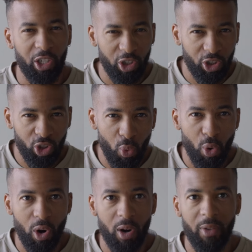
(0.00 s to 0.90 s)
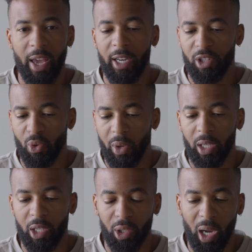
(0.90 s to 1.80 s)
sure that it's doing a
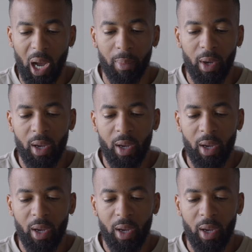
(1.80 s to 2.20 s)
good job,